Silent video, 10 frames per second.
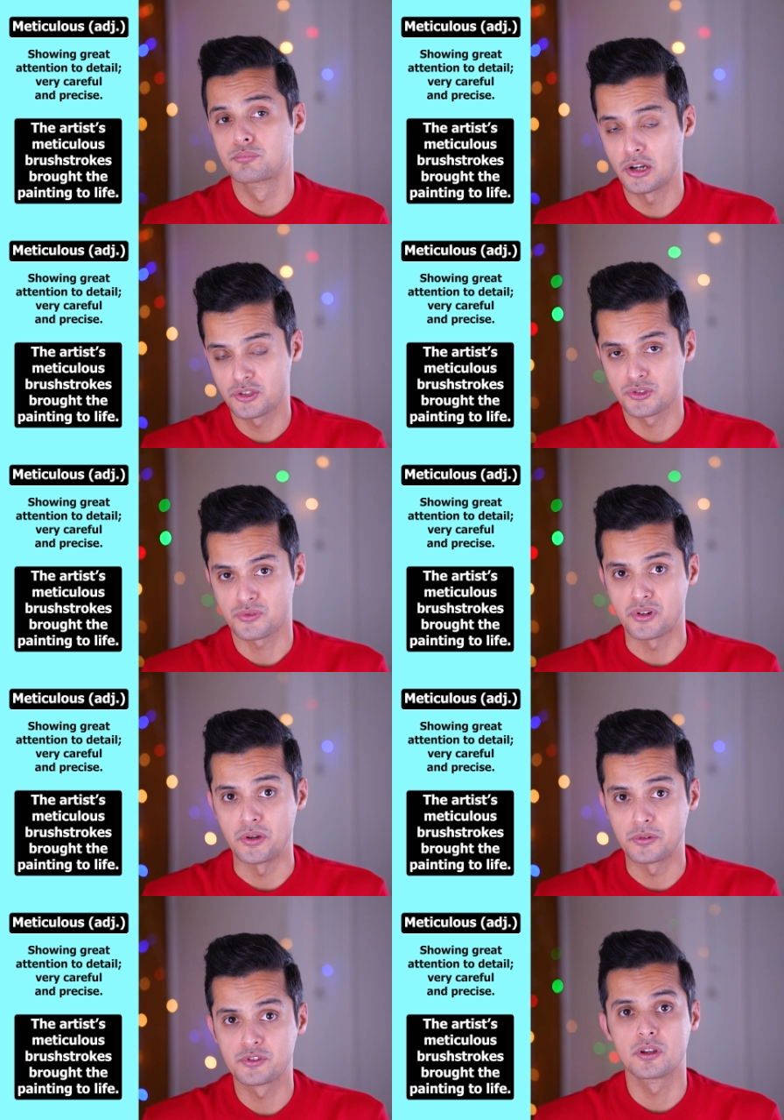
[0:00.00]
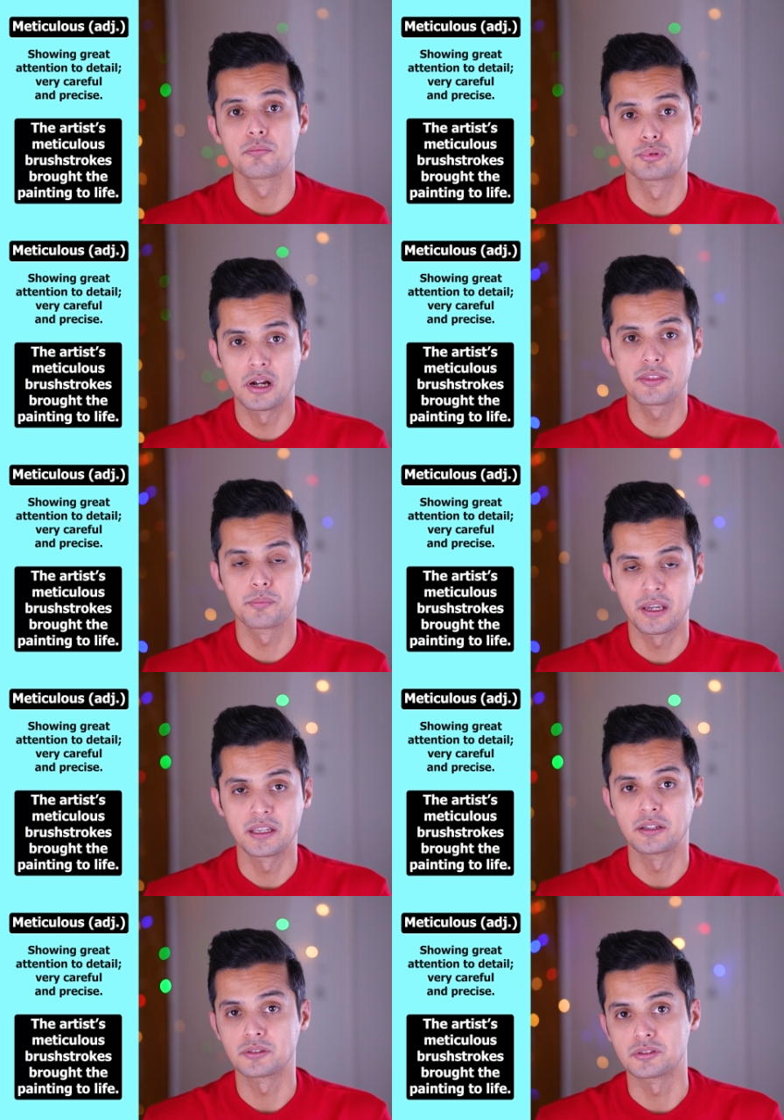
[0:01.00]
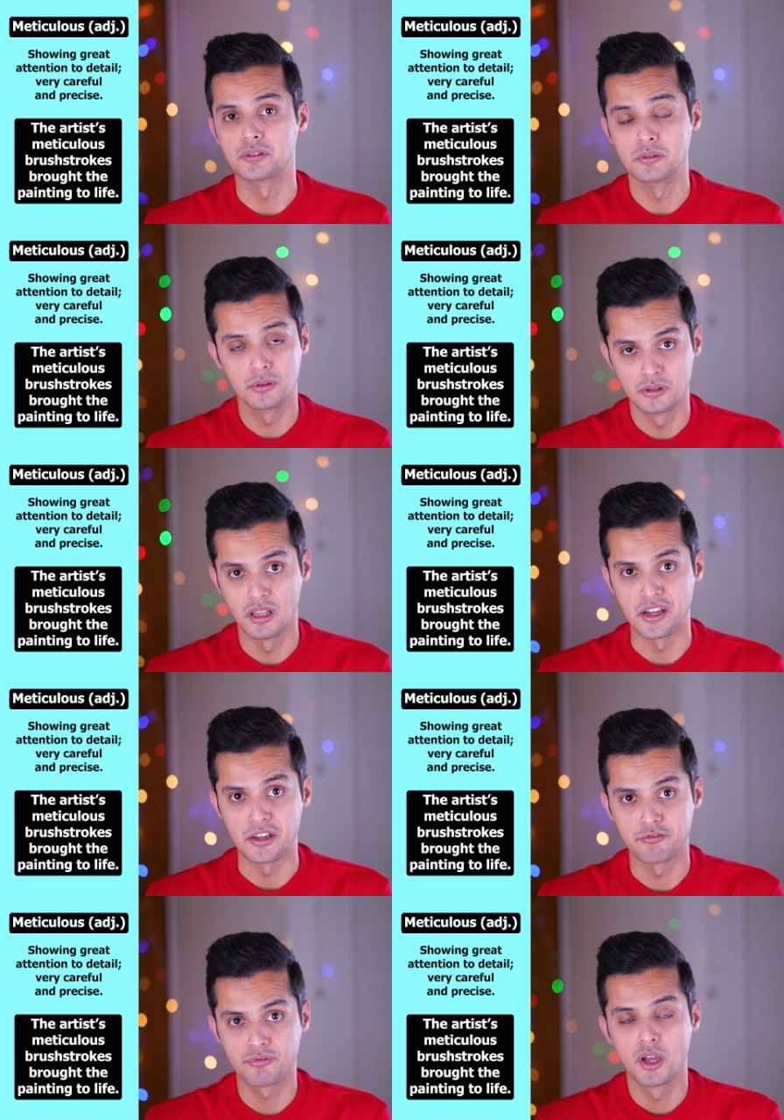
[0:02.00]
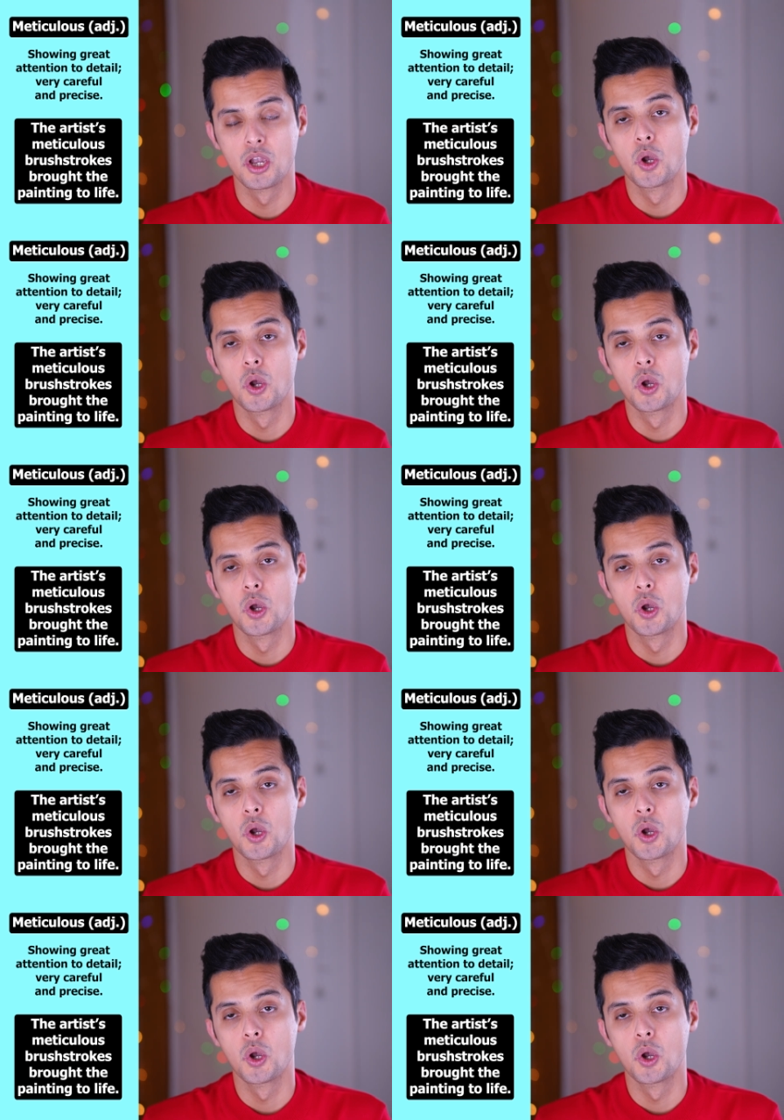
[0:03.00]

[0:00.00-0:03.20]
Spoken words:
brushstrokes brought the painting to life,